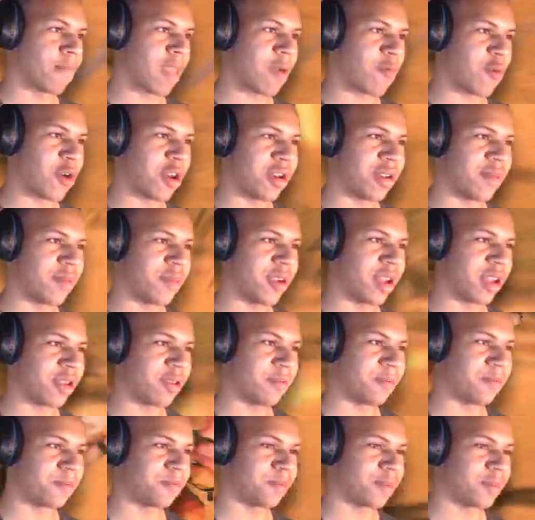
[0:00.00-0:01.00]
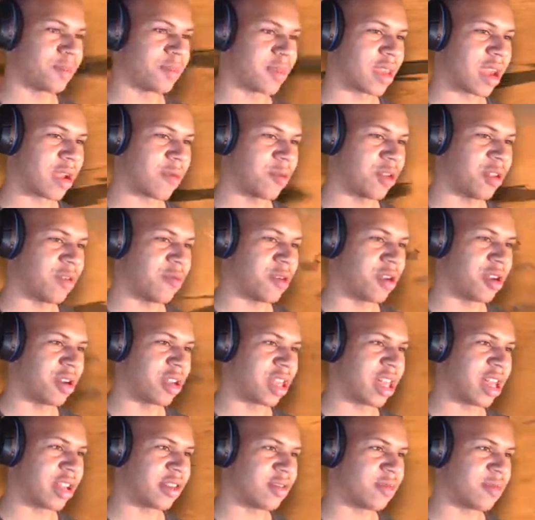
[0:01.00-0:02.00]
I wanted to break him. I really wanted to
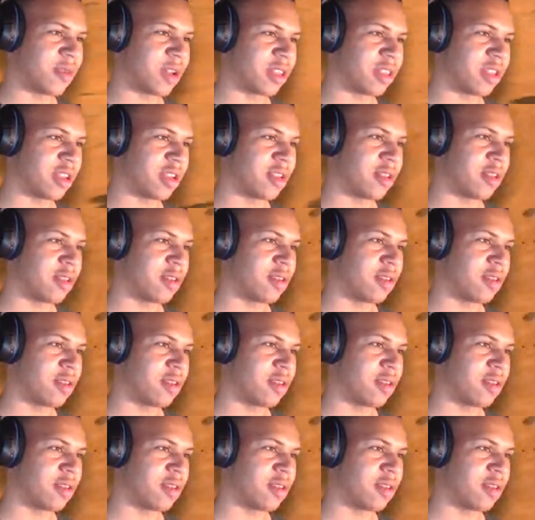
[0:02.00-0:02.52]
catch him right there.